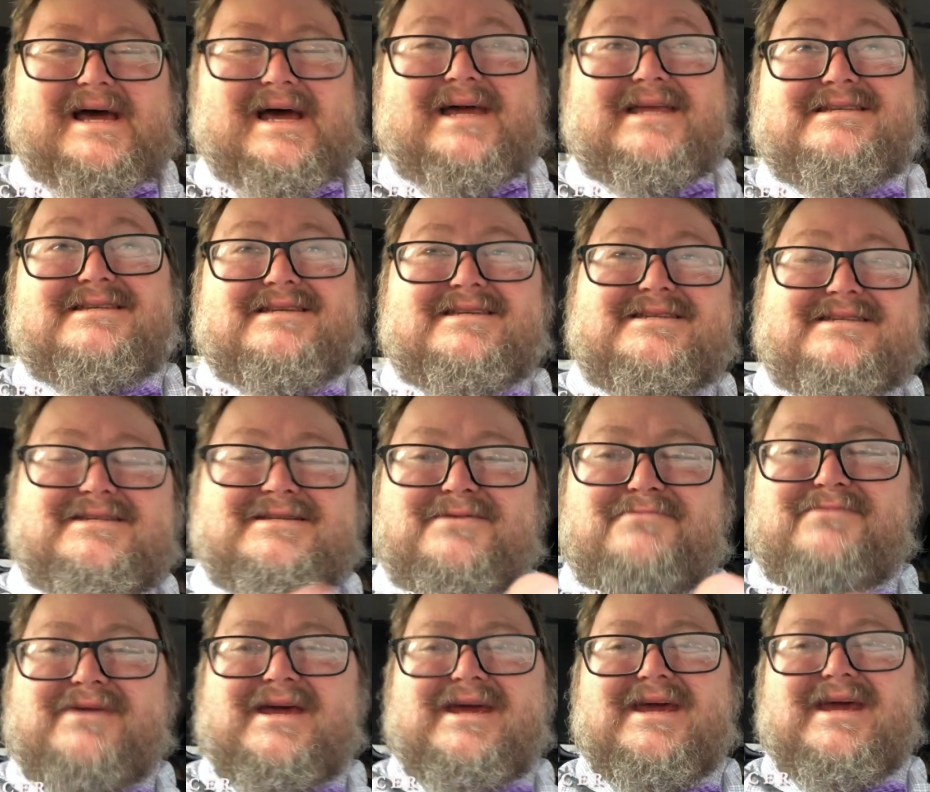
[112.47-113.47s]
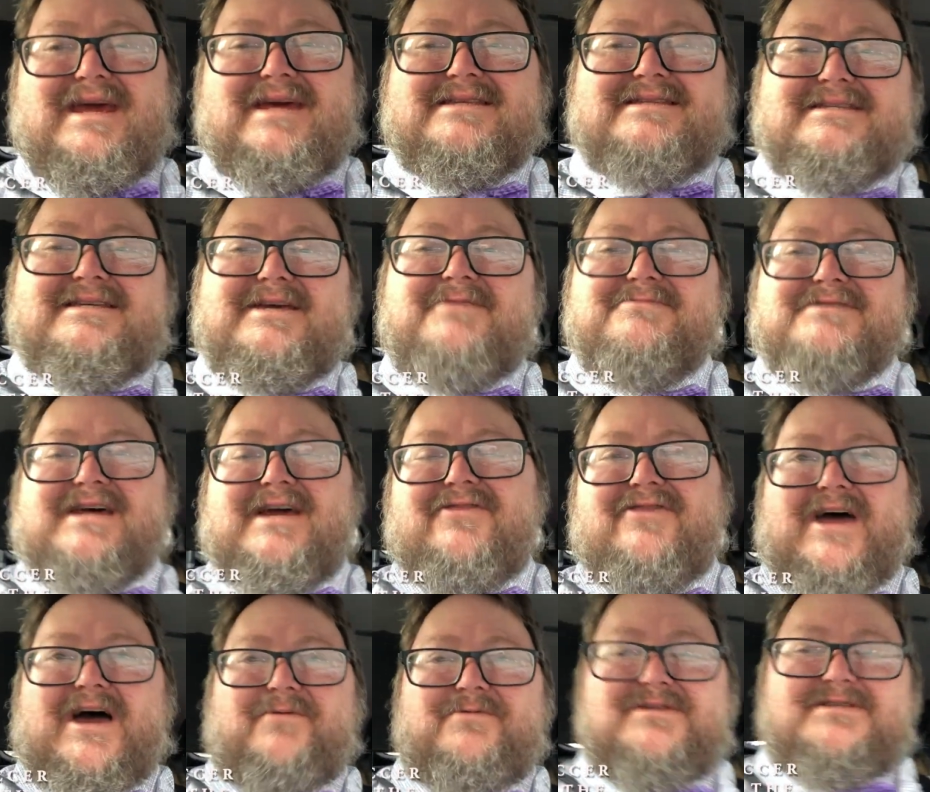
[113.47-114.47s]
it's just, to me, it seems like
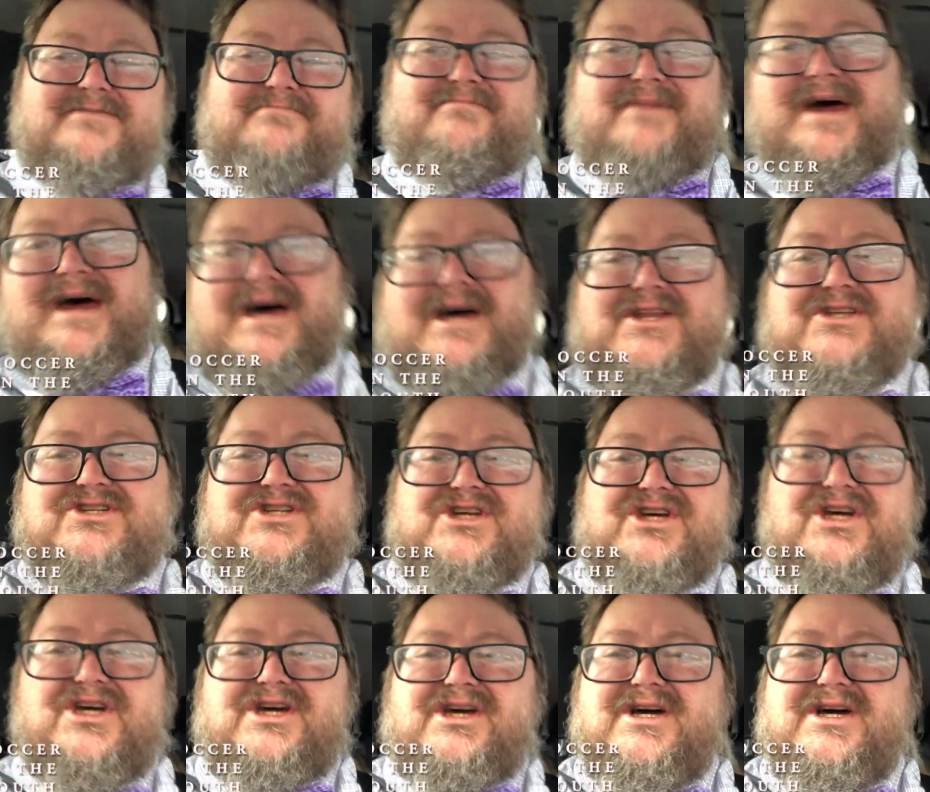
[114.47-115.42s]
that was a match.